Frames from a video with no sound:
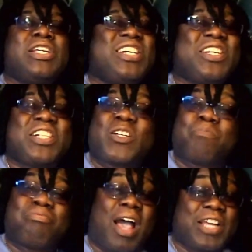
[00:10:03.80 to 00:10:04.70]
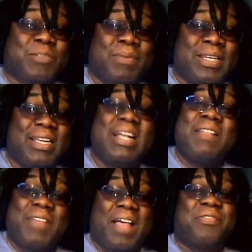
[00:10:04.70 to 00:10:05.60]
See, it doesn't surprise me
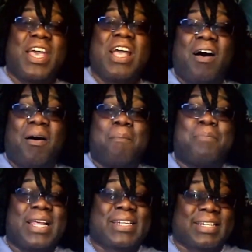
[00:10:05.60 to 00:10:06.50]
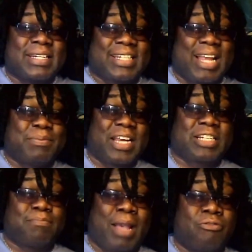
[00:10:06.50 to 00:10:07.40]
that they are blessing
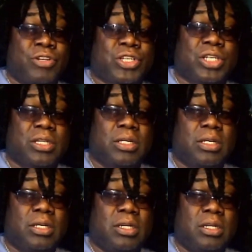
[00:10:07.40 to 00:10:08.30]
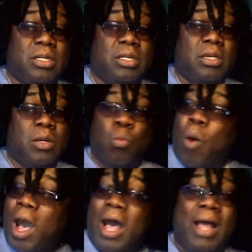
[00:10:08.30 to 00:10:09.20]
same-sex marriage.
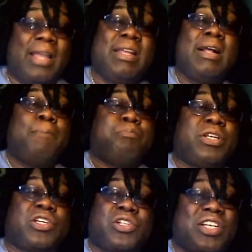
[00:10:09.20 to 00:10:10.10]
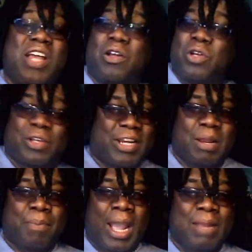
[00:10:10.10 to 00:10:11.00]
Why? Because they're not looking
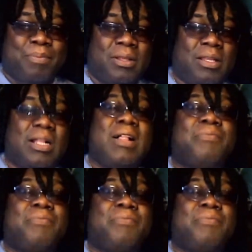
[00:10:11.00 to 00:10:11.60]
at the Bible.